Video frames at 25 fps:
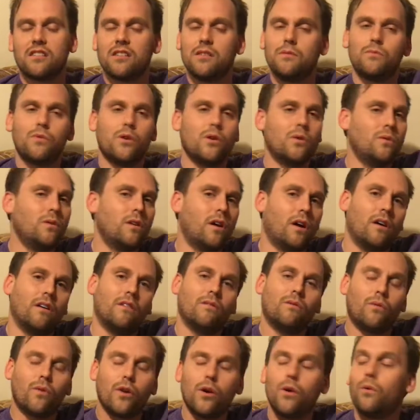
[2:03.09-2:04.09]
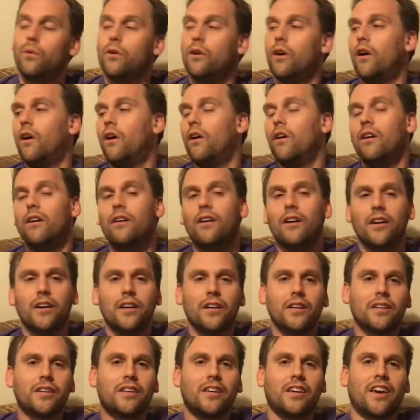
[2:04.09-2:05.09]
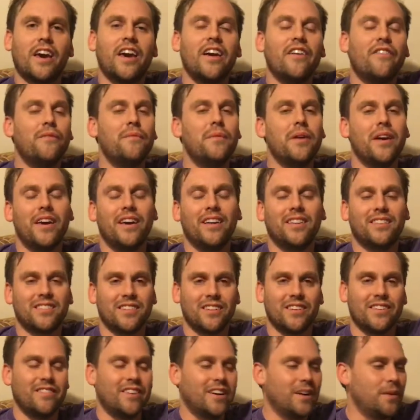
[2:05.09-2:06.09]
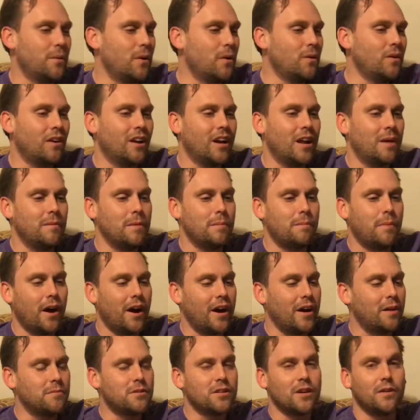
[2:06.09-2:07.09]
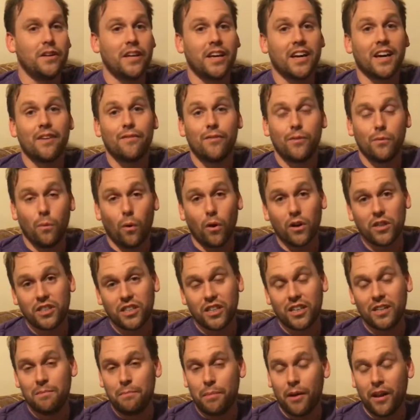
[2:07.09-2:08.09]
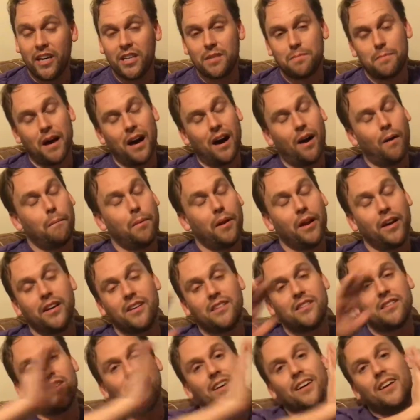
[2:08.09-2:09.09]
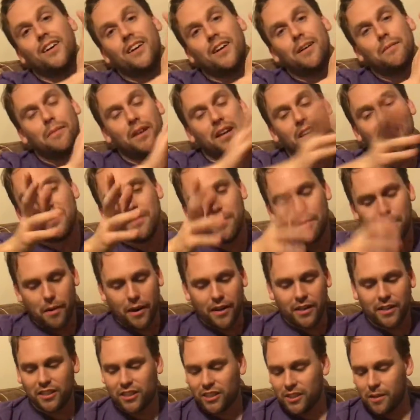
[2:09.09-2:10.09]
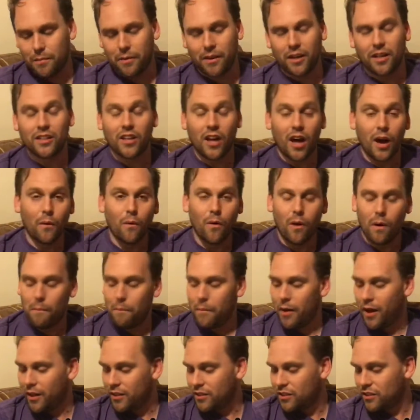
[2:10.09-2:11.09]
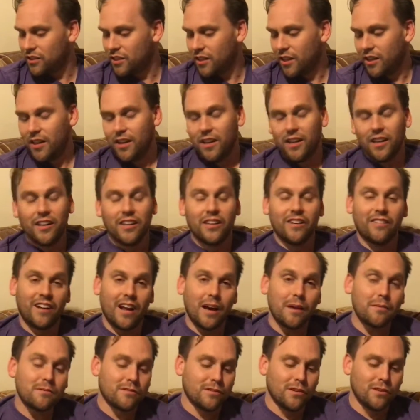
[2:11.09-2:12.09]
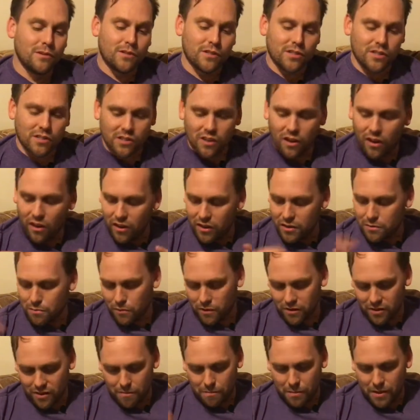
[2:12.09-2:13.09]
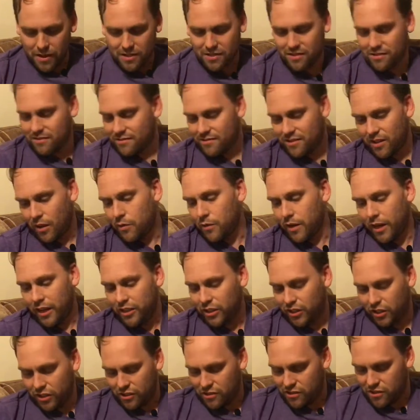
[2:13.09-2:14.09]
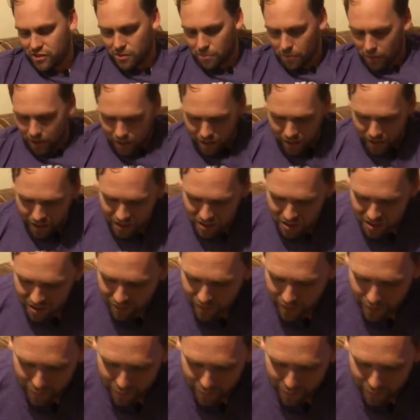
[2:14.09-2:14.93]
He will not give me it to me. He will not let me pay him. So Nick, if you're watching, please, pal, please let me pay the shipping. I know it worked much. You're an absolute star. It's one of the best donations to my collection I've